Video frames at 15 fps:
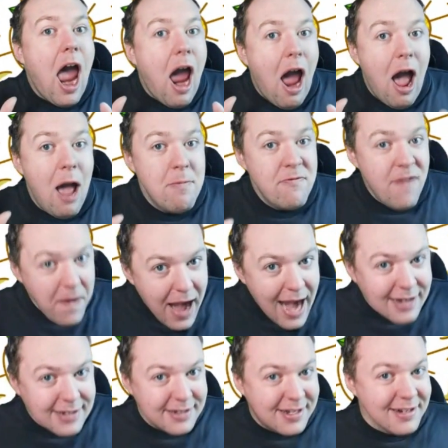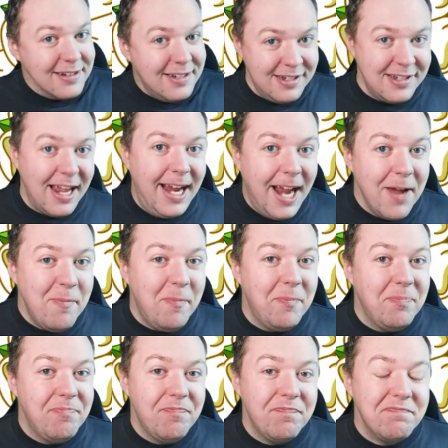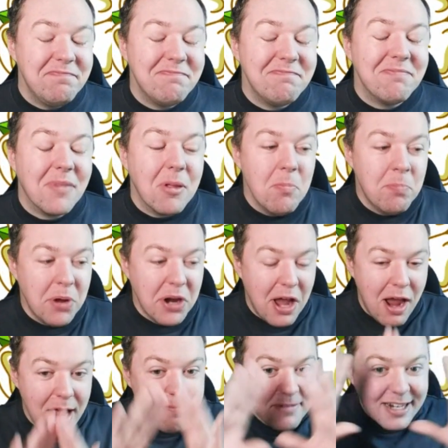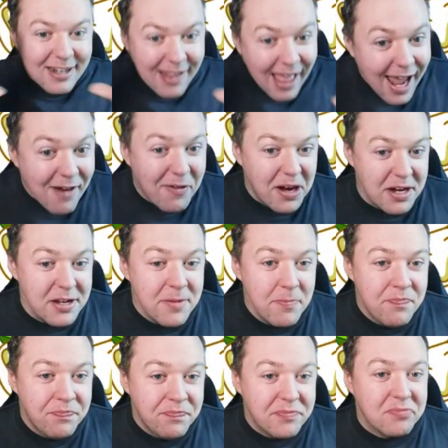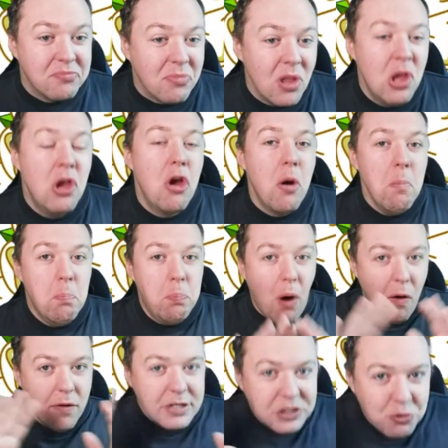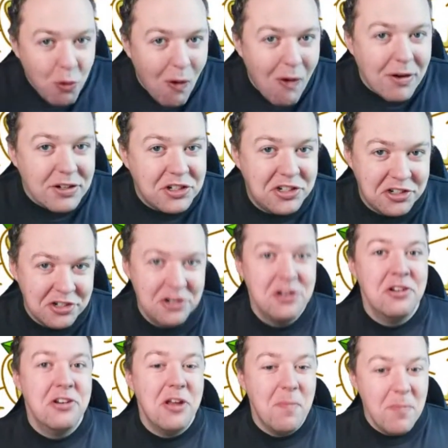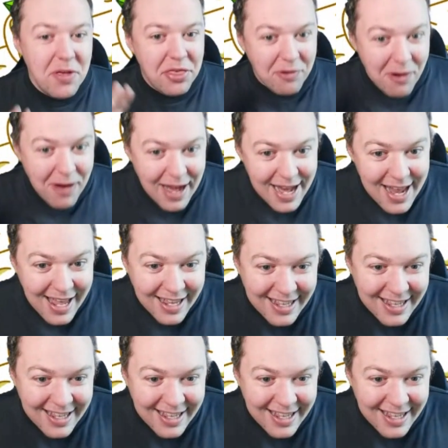I'm very hesitant to say it, but I am declaring Boris Watch number 3